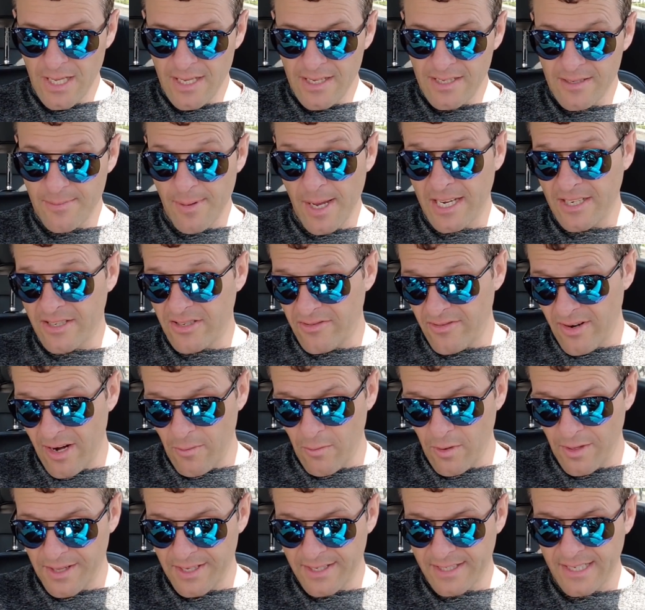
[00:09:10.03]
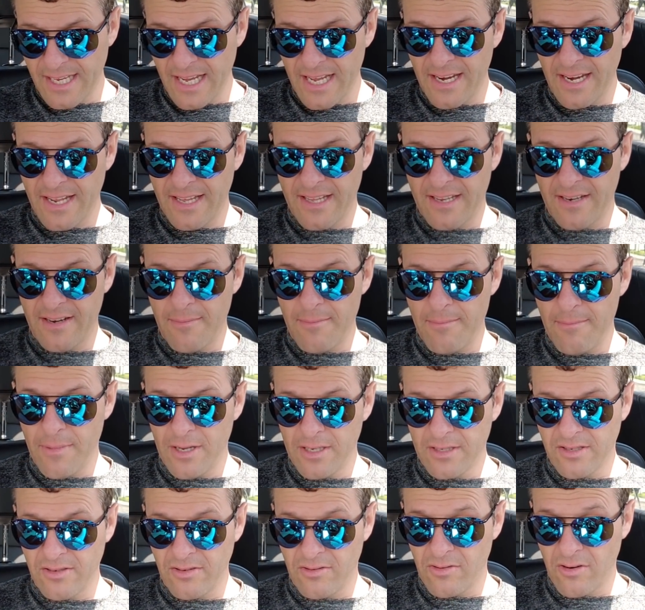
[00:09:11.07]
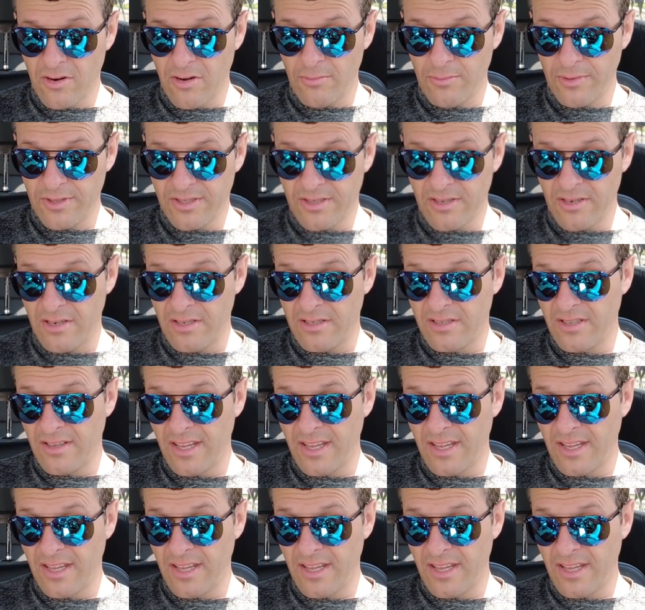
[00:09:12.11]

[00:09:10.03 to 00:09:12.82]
Sebastian Ray won the set, and Muscle Chrome was third.